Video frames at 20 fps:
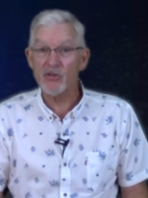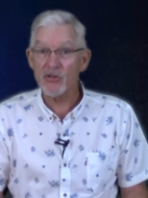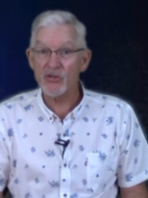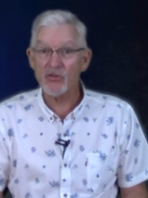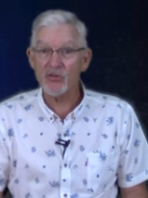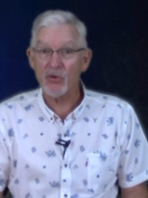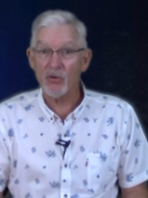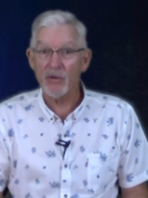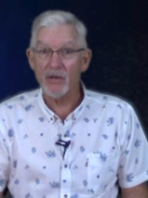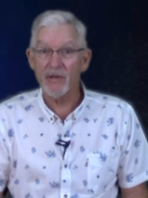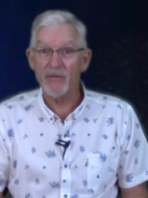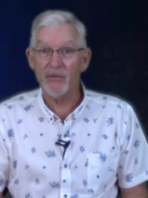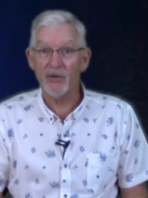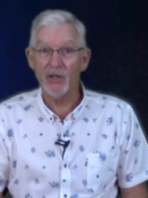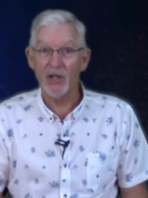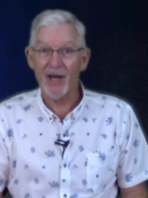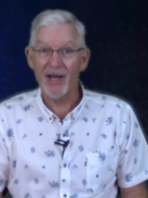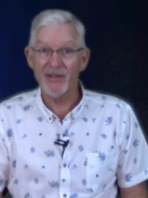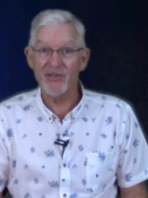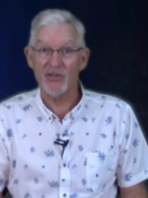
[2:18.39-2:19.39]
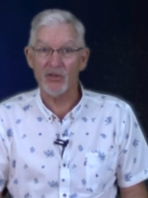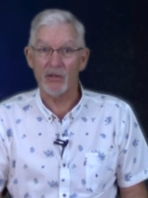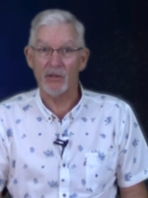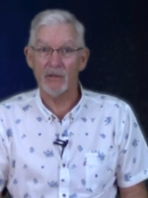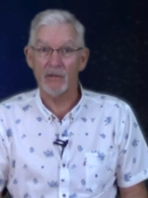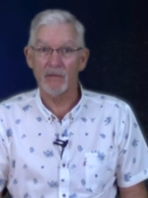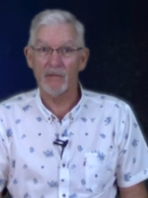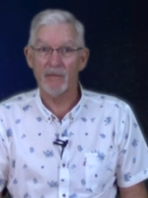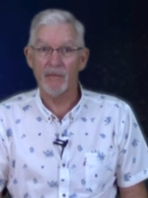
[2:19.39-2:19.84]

the story of Elijah.